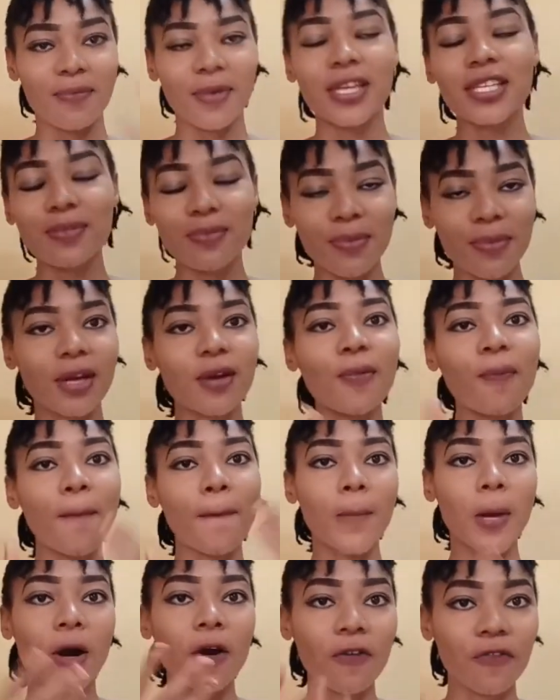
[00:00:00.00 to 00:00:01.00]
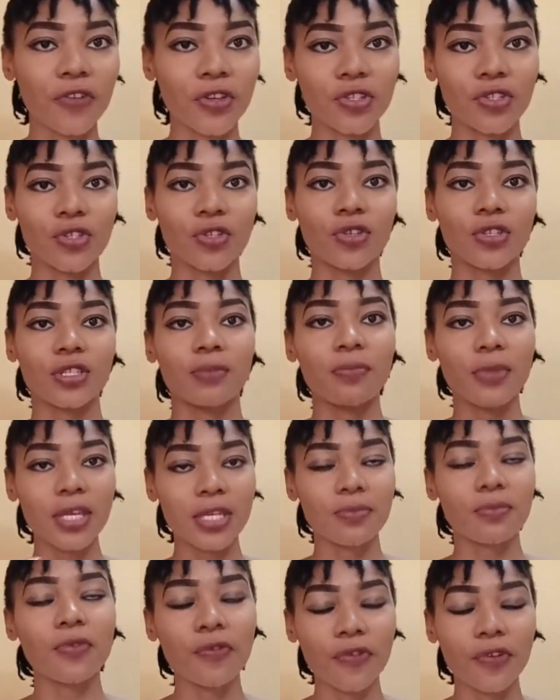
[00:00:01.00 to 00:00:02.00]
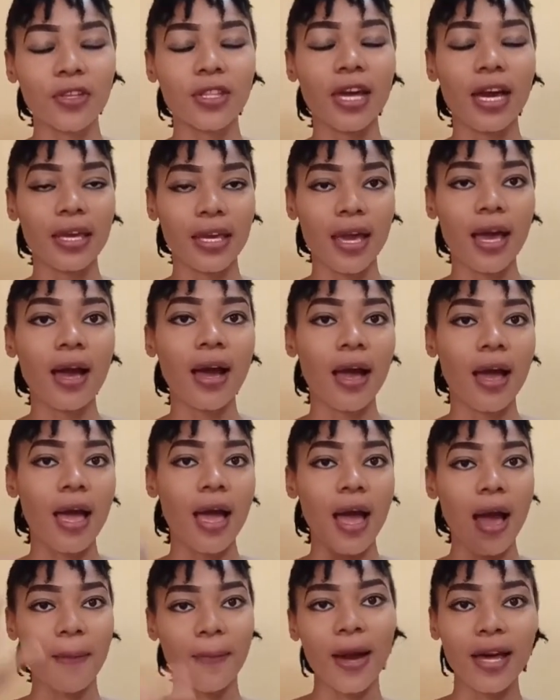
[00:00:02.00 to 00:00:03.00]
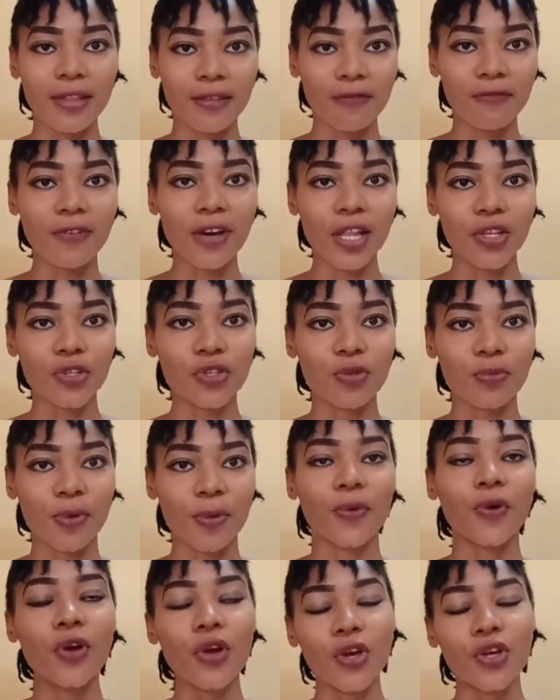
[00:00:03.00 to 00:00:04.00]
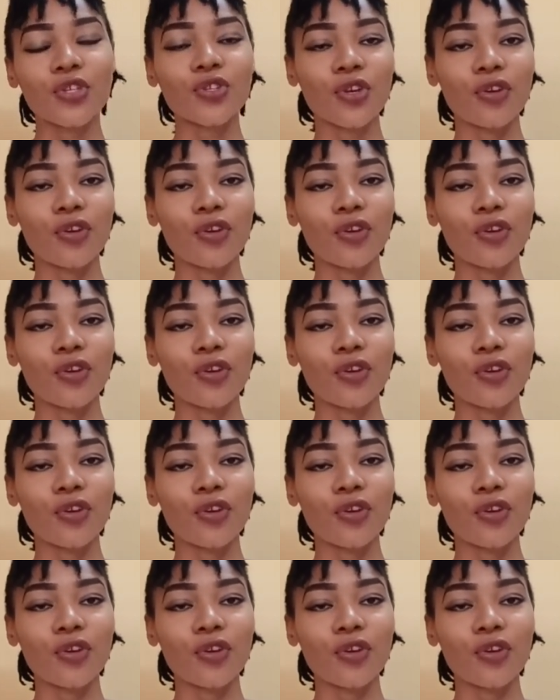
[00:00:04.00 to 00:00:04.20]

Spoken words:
makes me make more videos, makes me feel that I'm adding value to people.